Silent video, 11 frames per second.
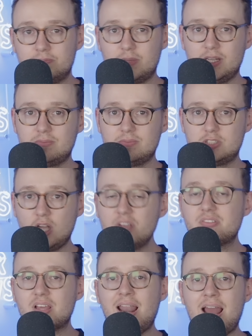But does
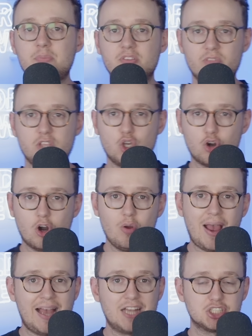the collapse of the euro
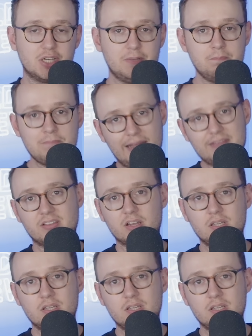actually matter?